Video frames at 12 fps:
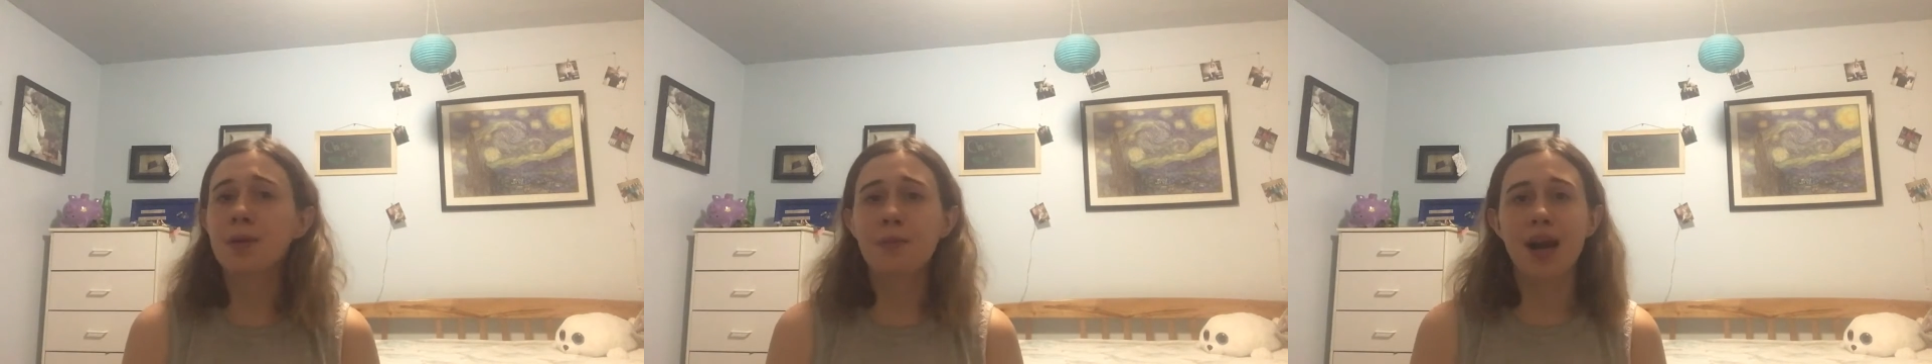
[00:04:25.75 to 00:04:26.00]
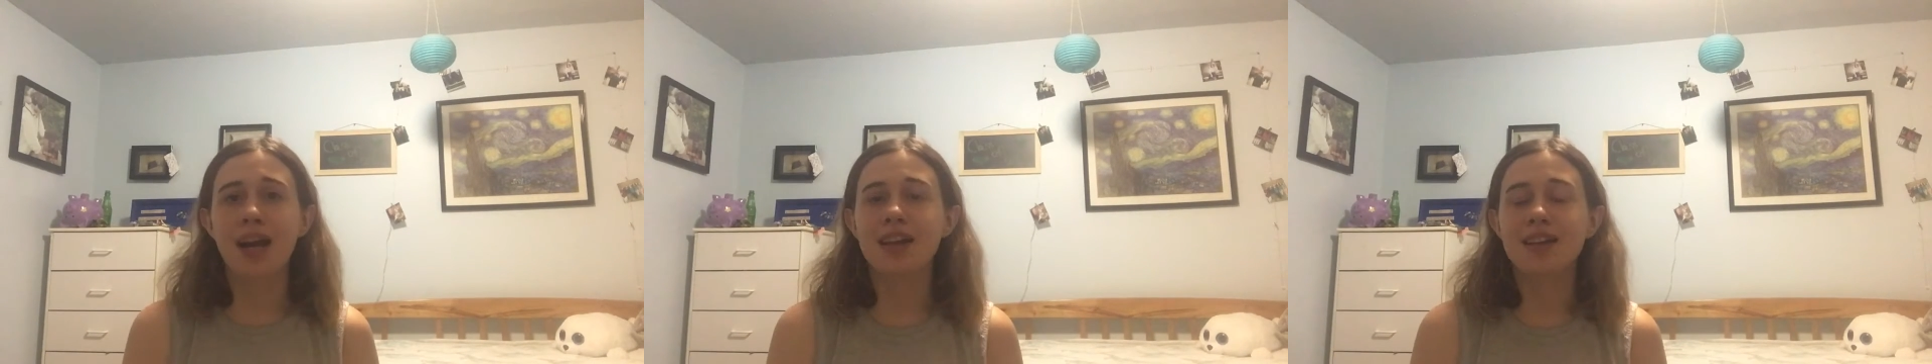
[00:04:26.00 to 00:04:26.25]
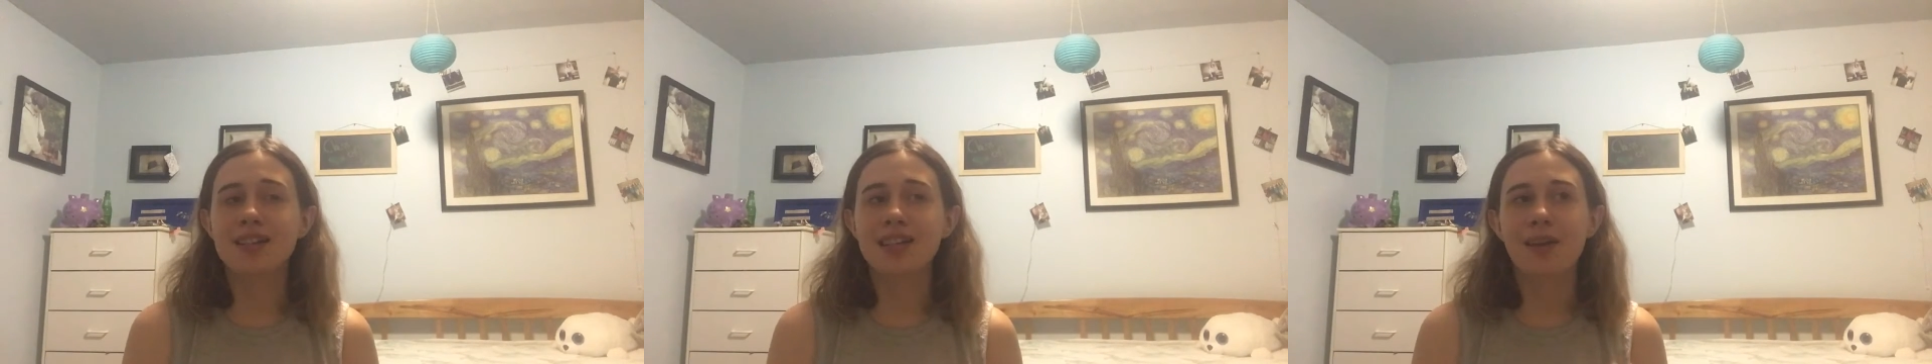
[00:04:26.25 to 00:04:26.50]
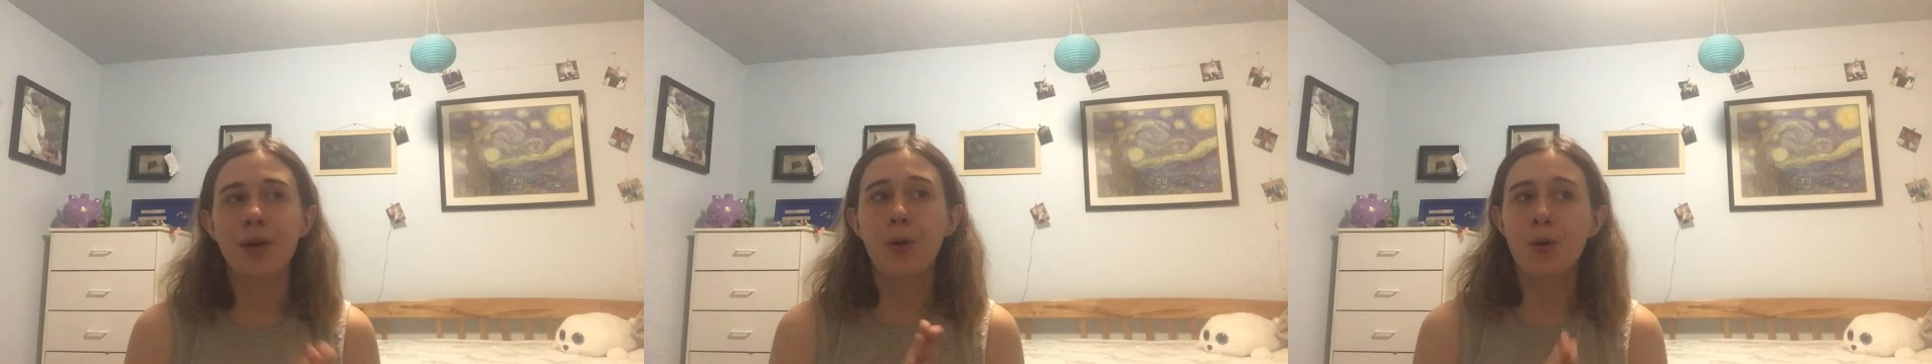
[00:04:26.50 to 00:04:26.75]
your mind
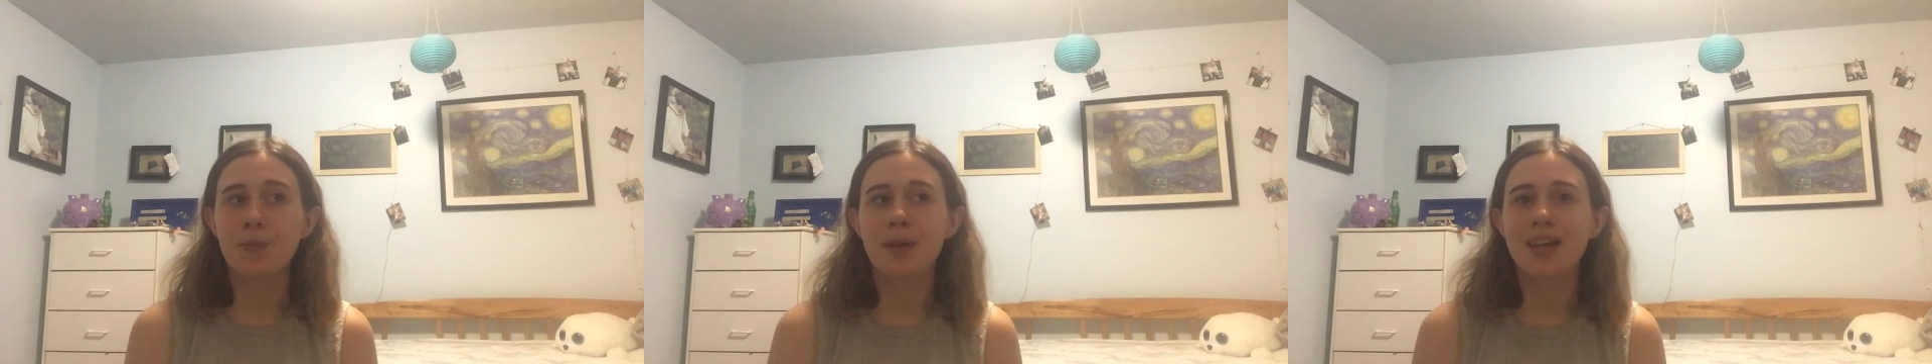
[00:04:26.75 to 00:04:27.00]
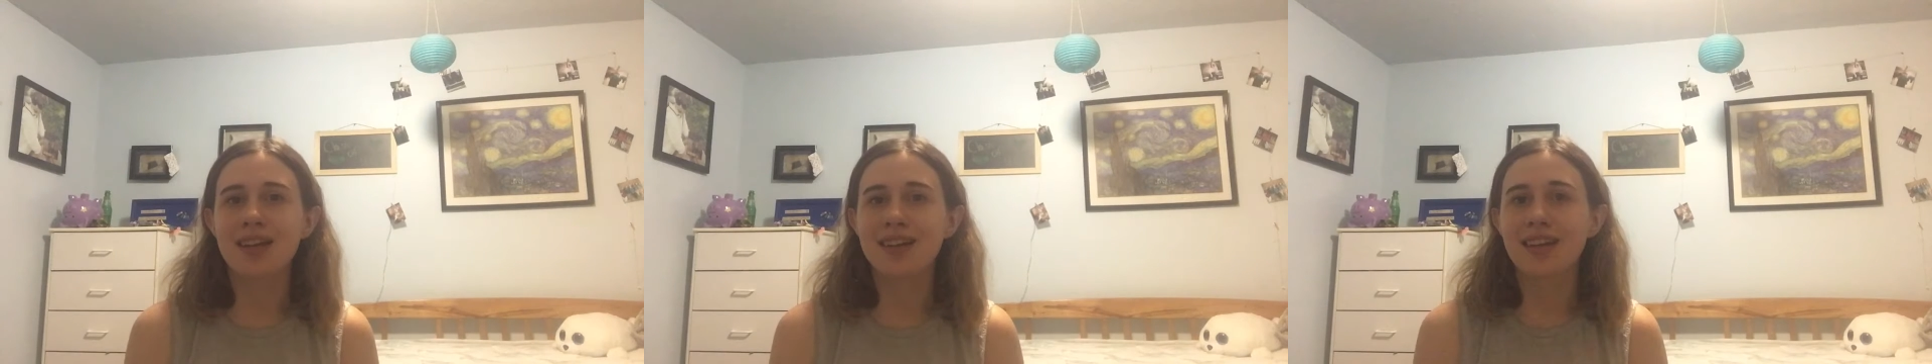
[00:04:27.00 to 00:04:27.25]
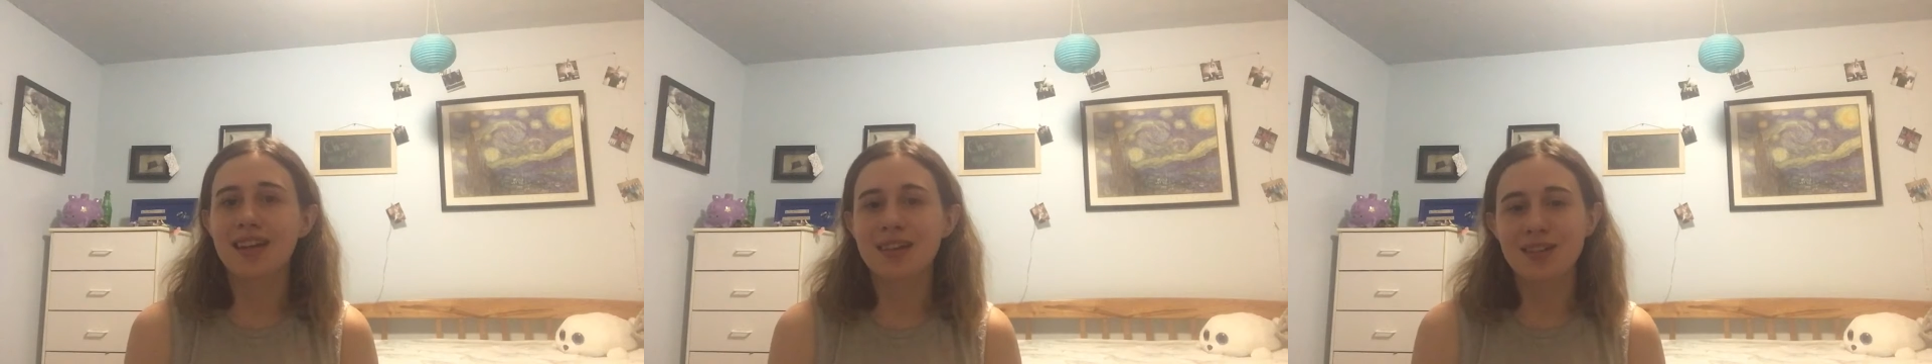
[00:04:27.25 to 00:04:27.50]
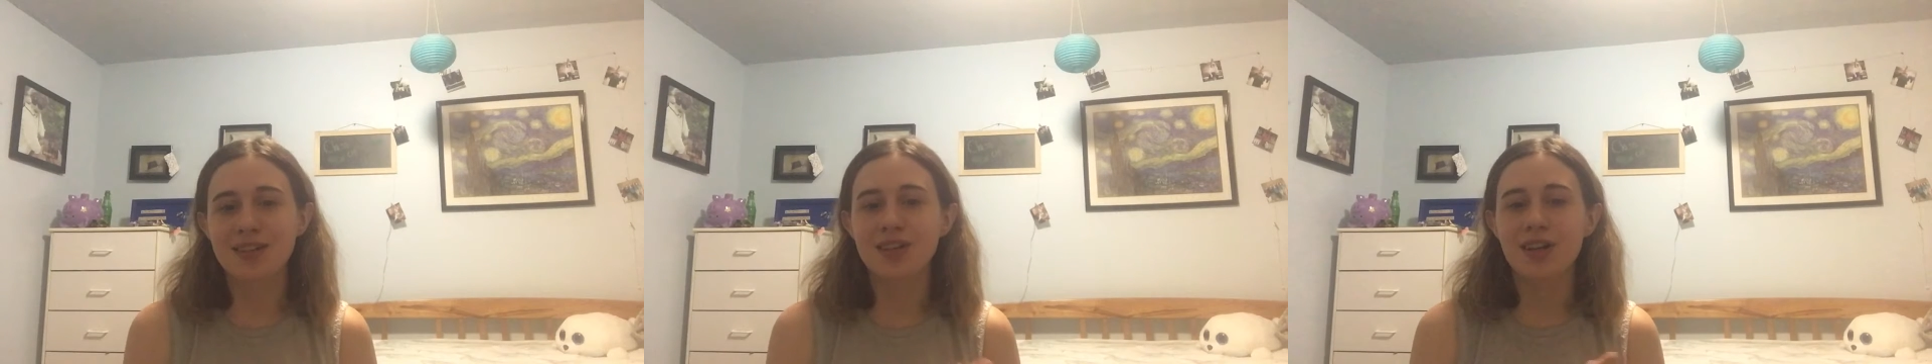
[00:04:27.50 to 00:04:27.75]
open
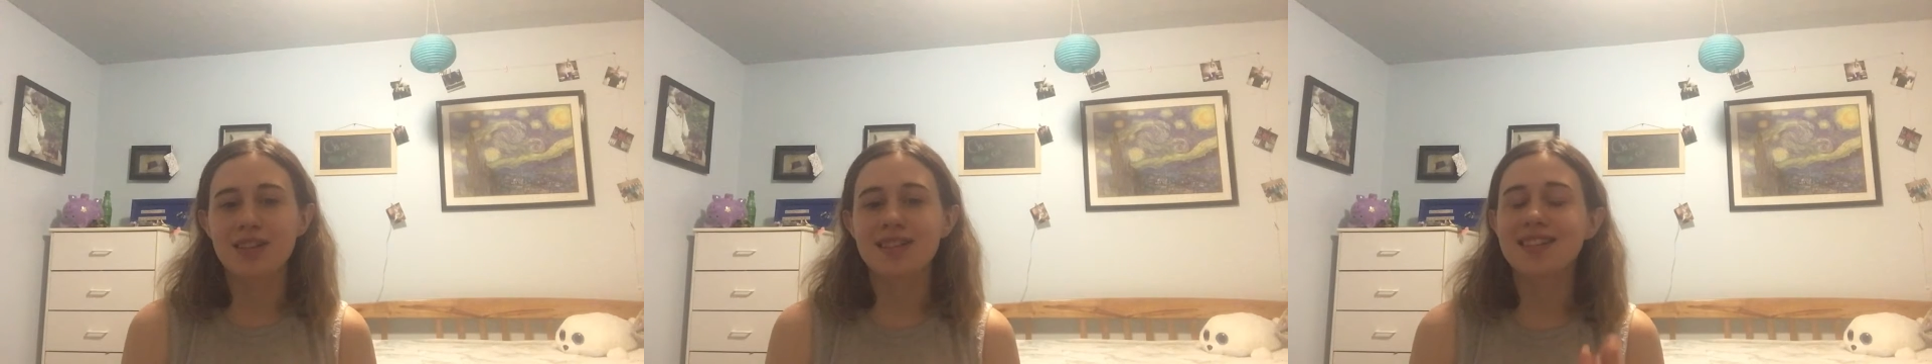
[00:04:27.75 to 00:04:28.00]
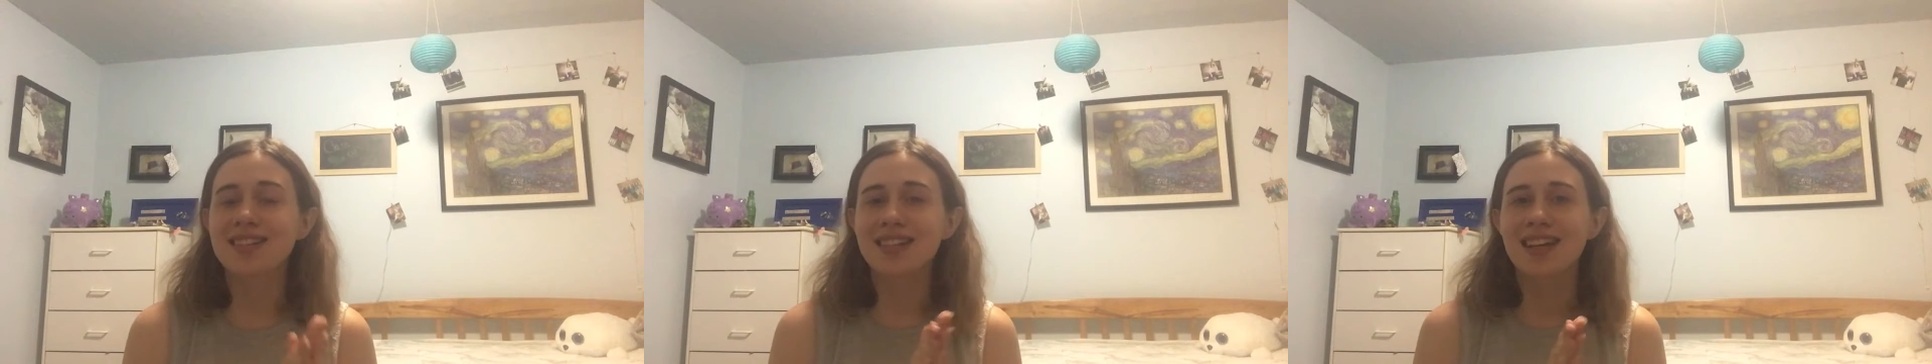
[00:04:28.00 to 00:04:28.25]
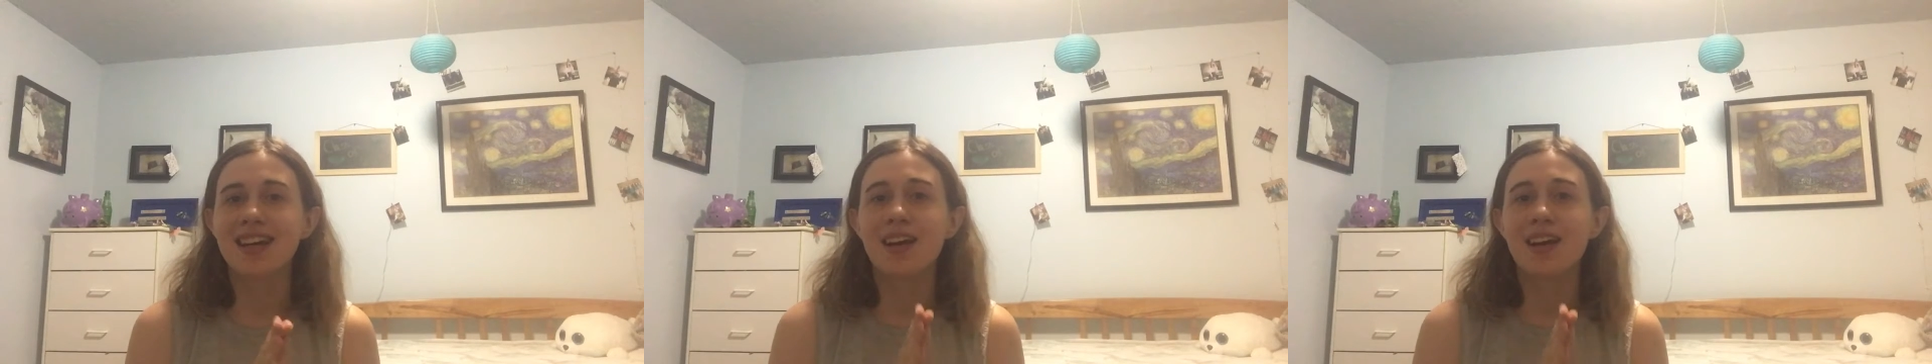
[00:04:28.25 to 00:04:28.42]
and just